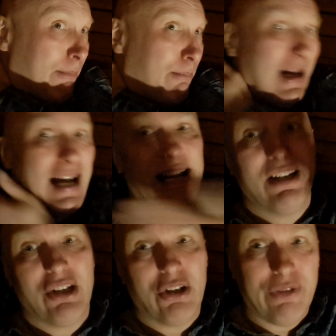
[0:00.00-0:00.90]

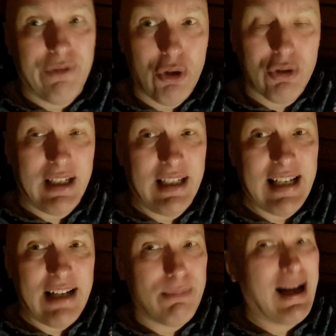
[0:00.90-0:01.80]
Marion.
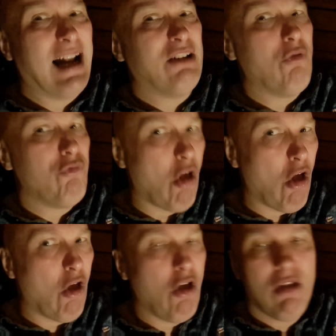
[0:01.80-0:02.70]
Fucking Marion.
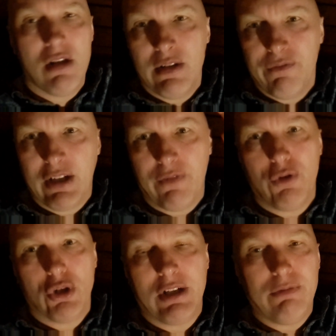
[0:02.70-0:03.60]
Duh. Thinking
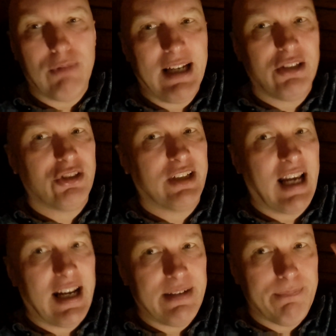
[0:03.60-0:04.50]
of fucking Raiders
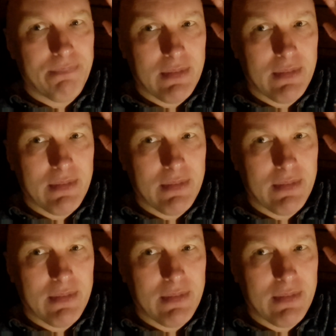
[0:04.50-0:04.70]
again.